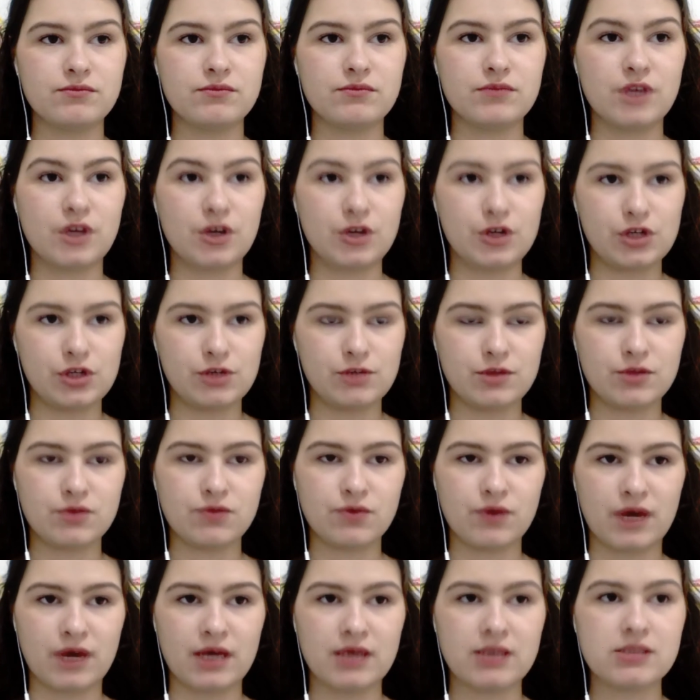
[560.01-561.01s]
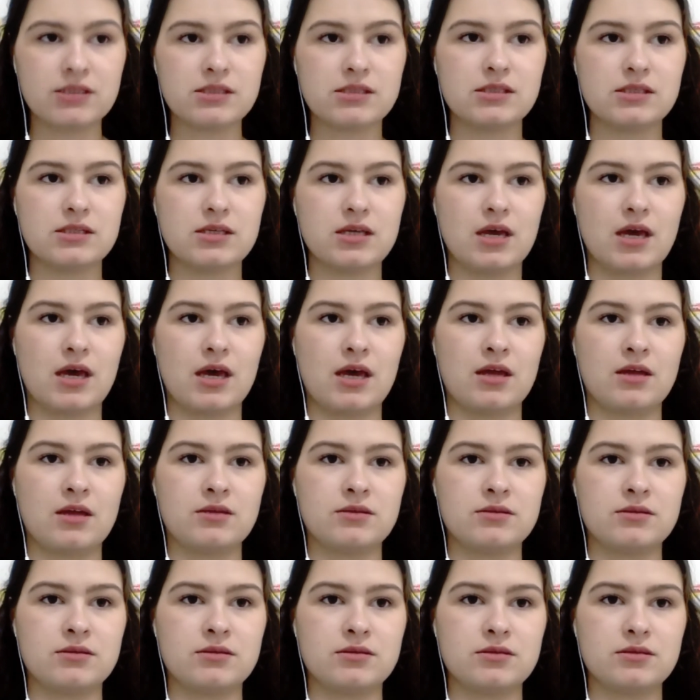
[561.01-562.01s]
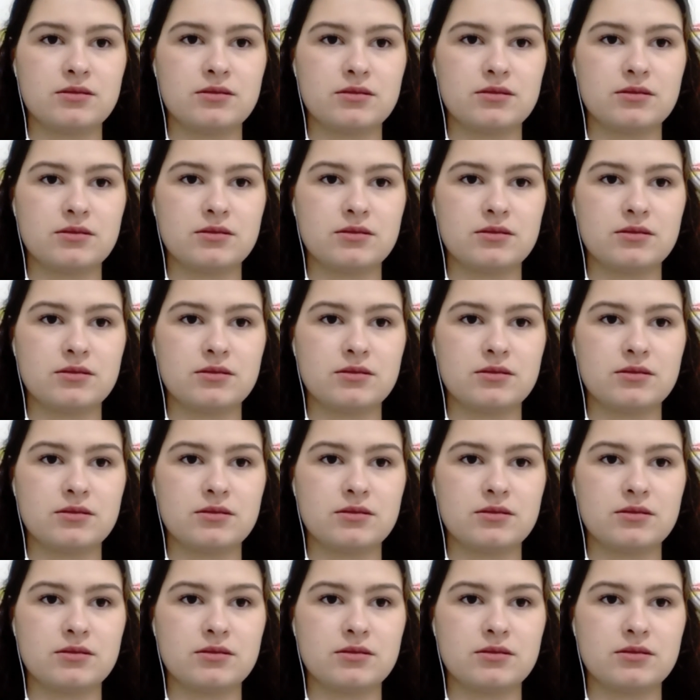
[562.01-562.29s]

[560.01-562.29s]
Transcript: their human rights, and